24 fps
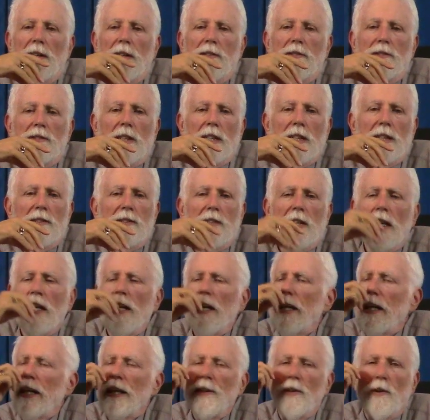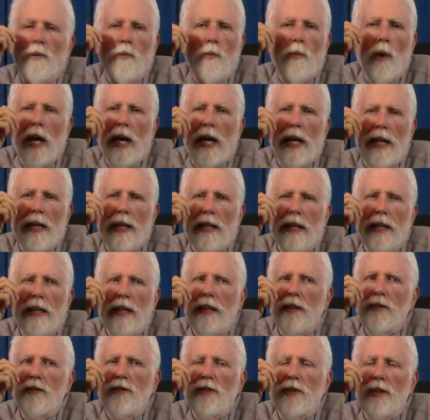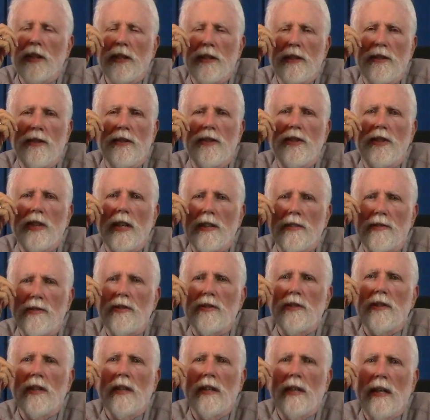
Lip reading: things, in a way, is to just